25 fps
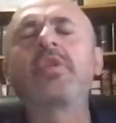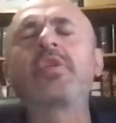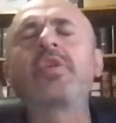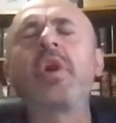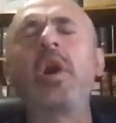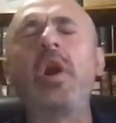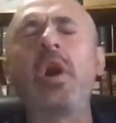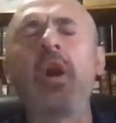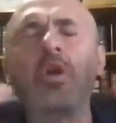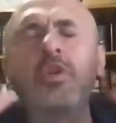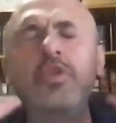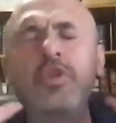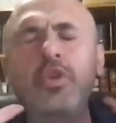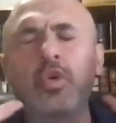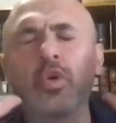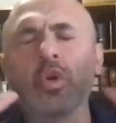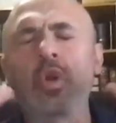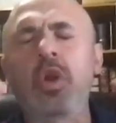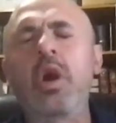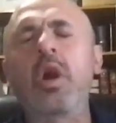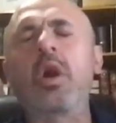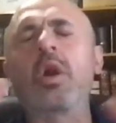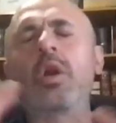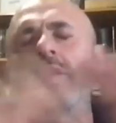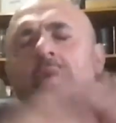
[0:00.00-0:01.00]
us all
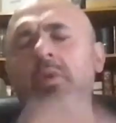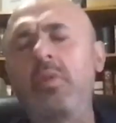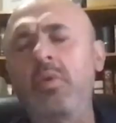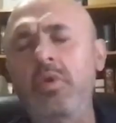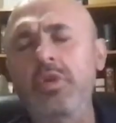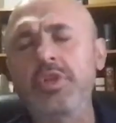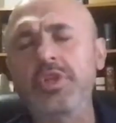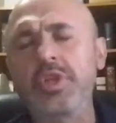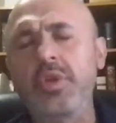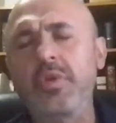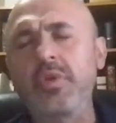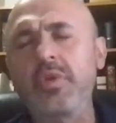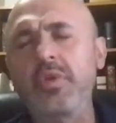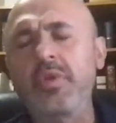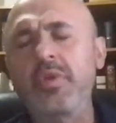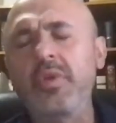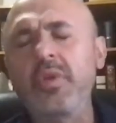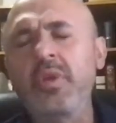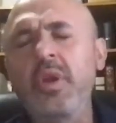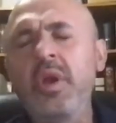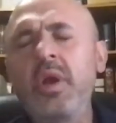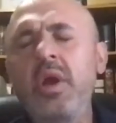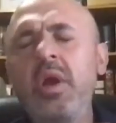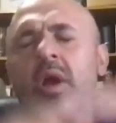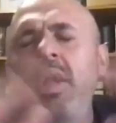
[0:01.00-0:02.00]
your heart, Lord
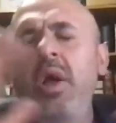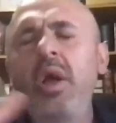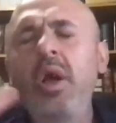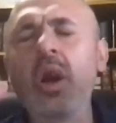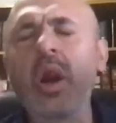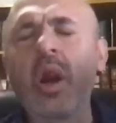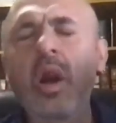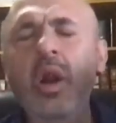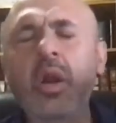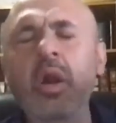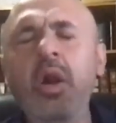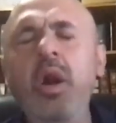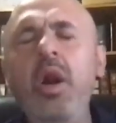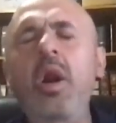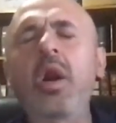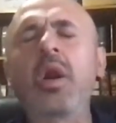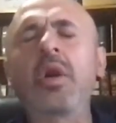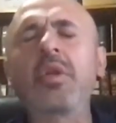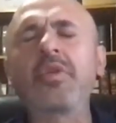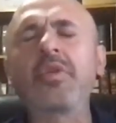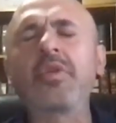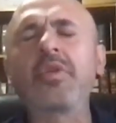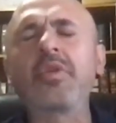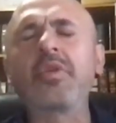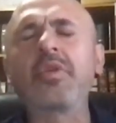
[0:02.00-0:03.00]
Jesus. Our
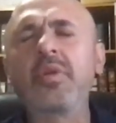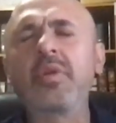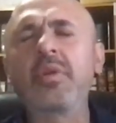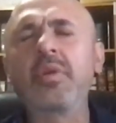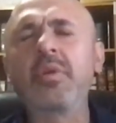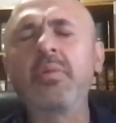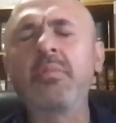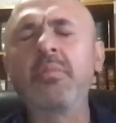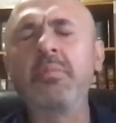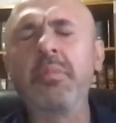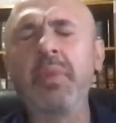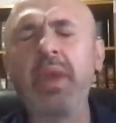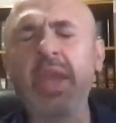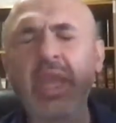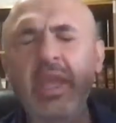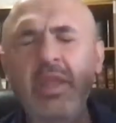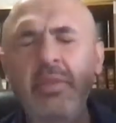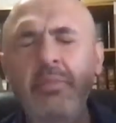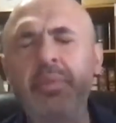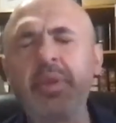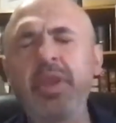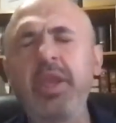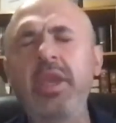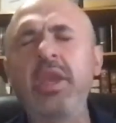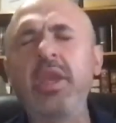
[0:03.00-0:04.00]
hearts, may
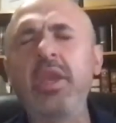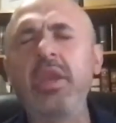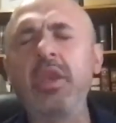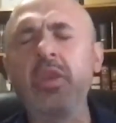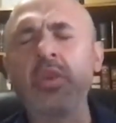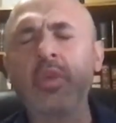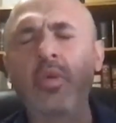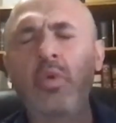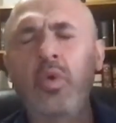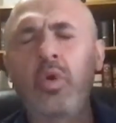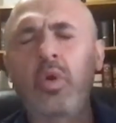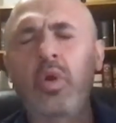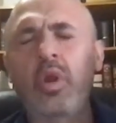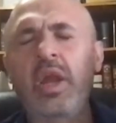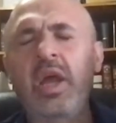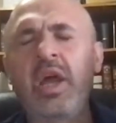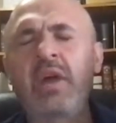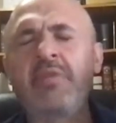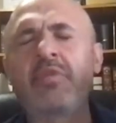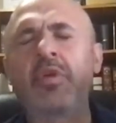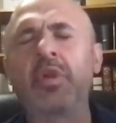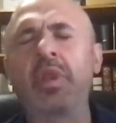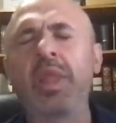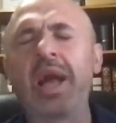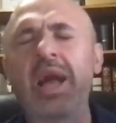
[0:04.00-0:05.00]
it be your
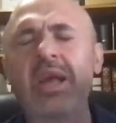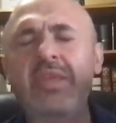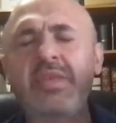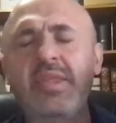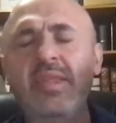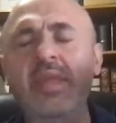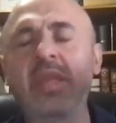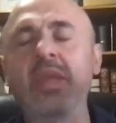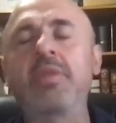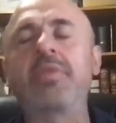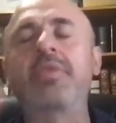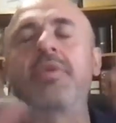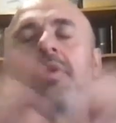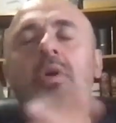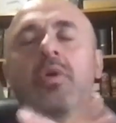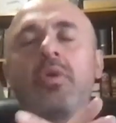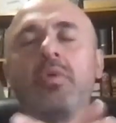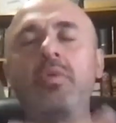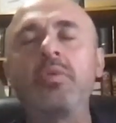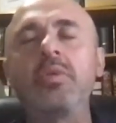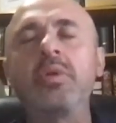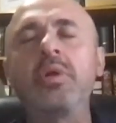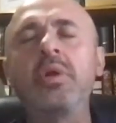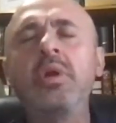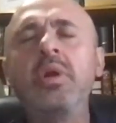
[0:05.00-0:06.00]
everlasting
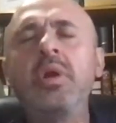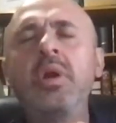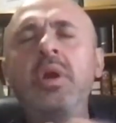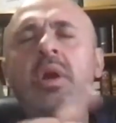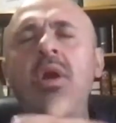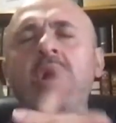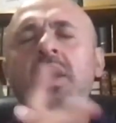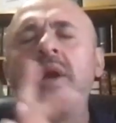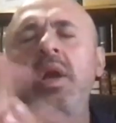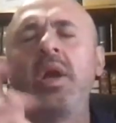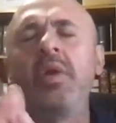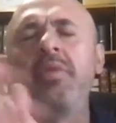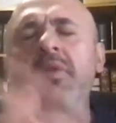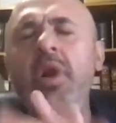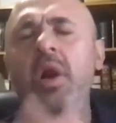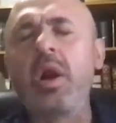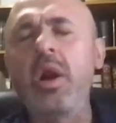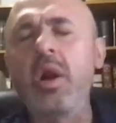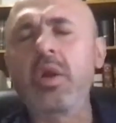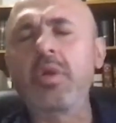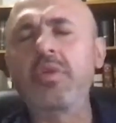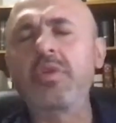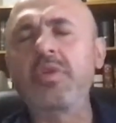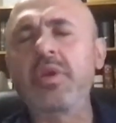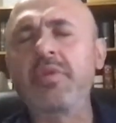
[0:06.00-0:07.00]
throne. And the
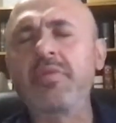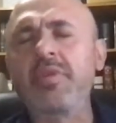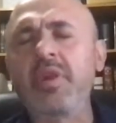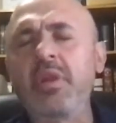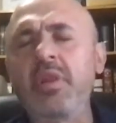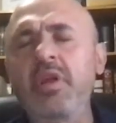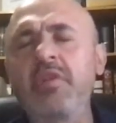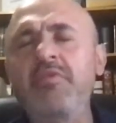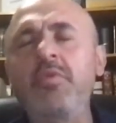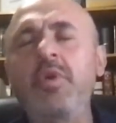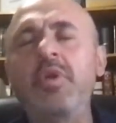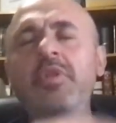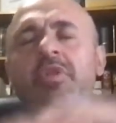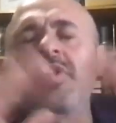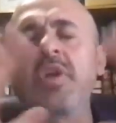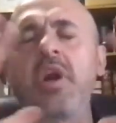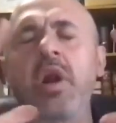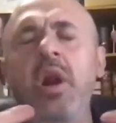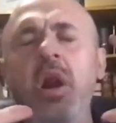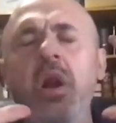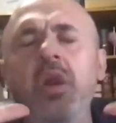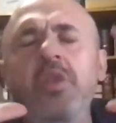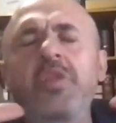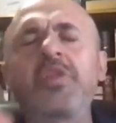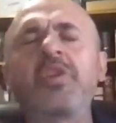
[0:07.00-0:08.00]
hearts of our loved ones,
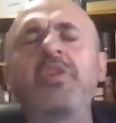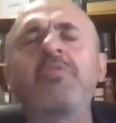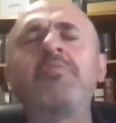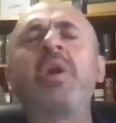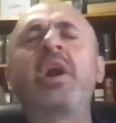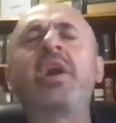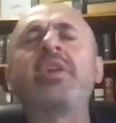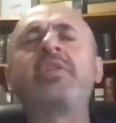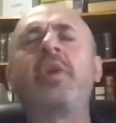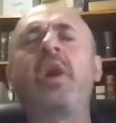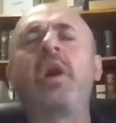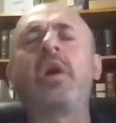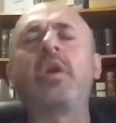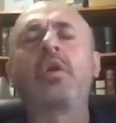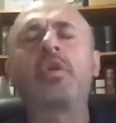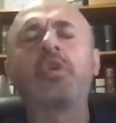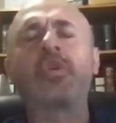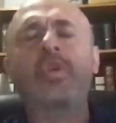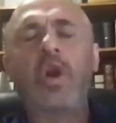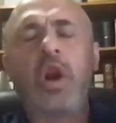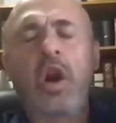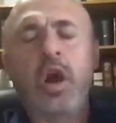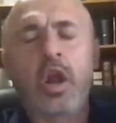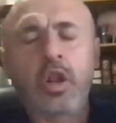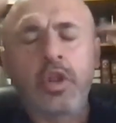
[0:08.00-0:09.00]
the hearts of my
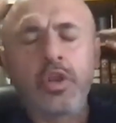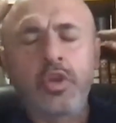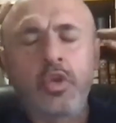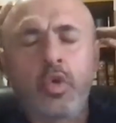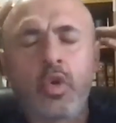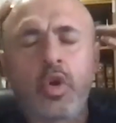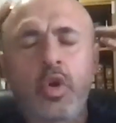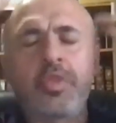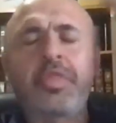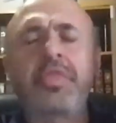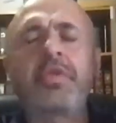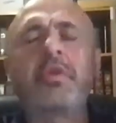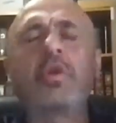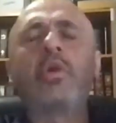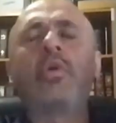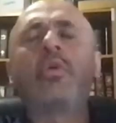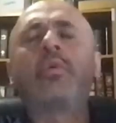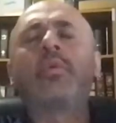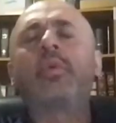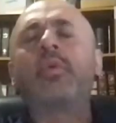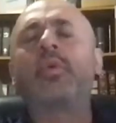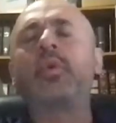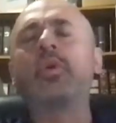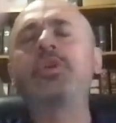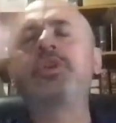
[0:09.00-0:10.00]
daughters are your
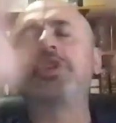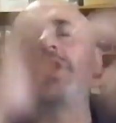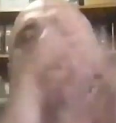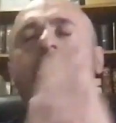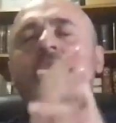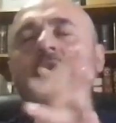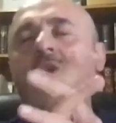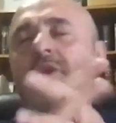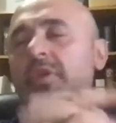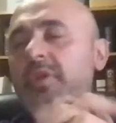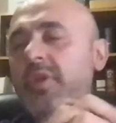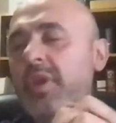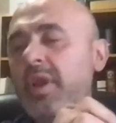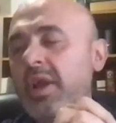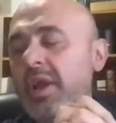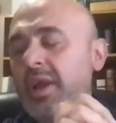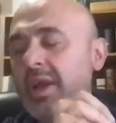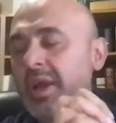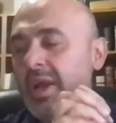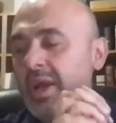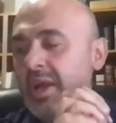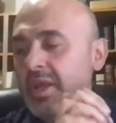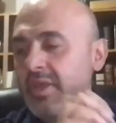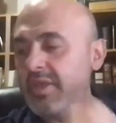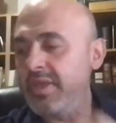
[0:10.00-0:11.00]
throne, Lord Jesus.
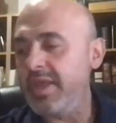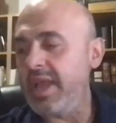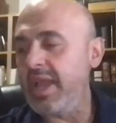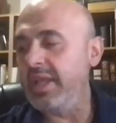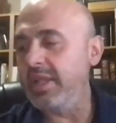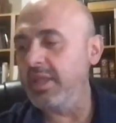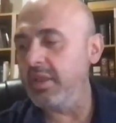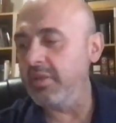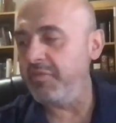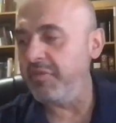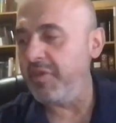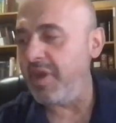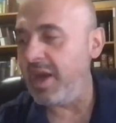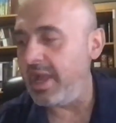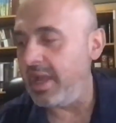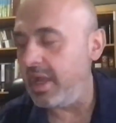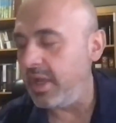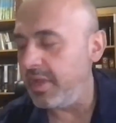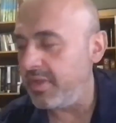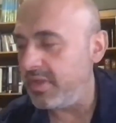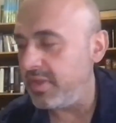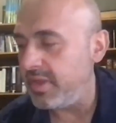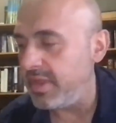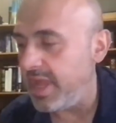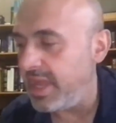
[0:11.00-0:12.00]
Sanctify
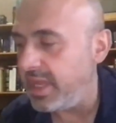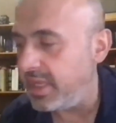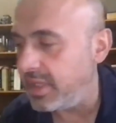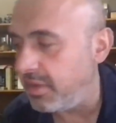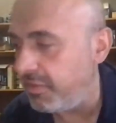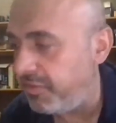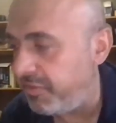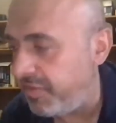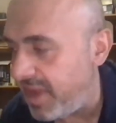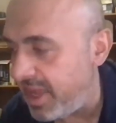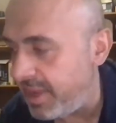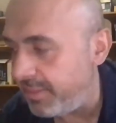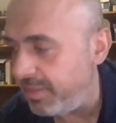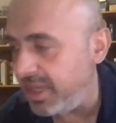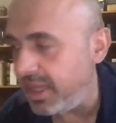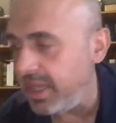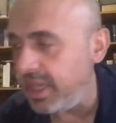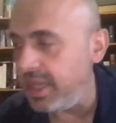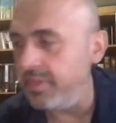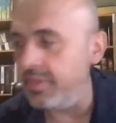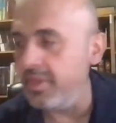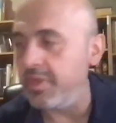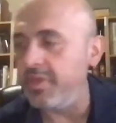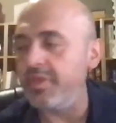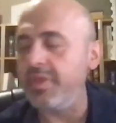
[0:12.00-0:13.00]
us, sanctify
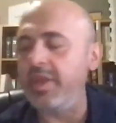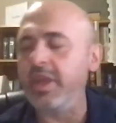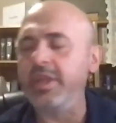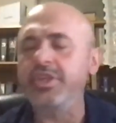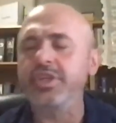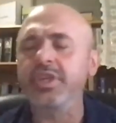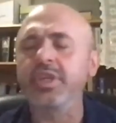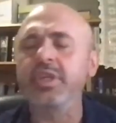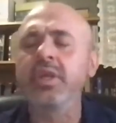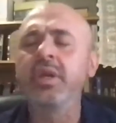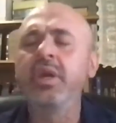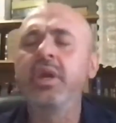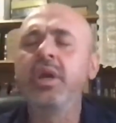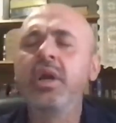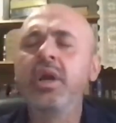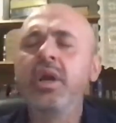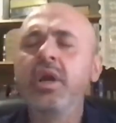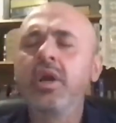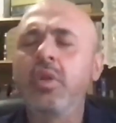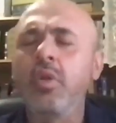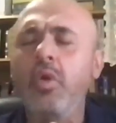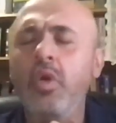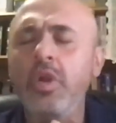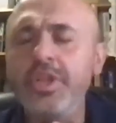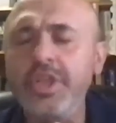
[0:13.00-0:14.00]
me in this session.
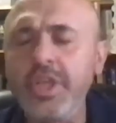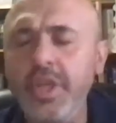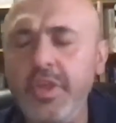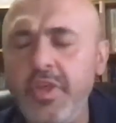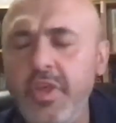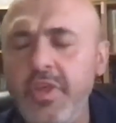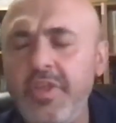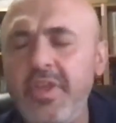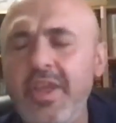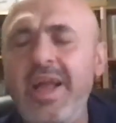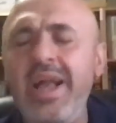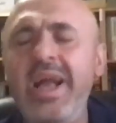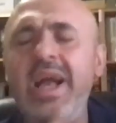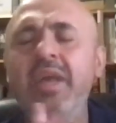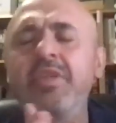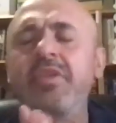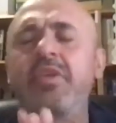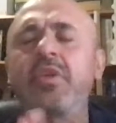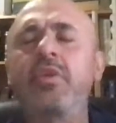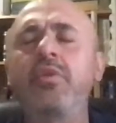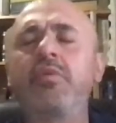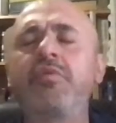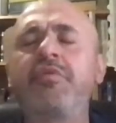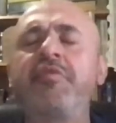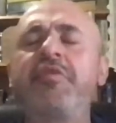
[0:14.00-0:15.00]
Lord Jesus, I
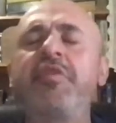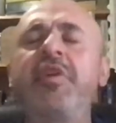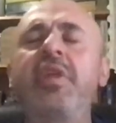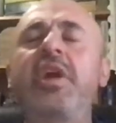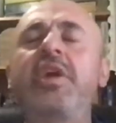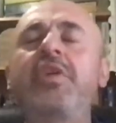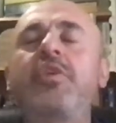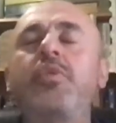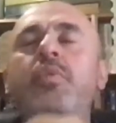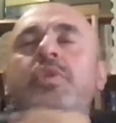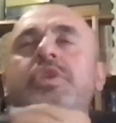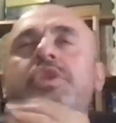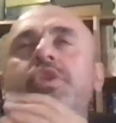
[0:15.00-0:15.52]
ask you, fill us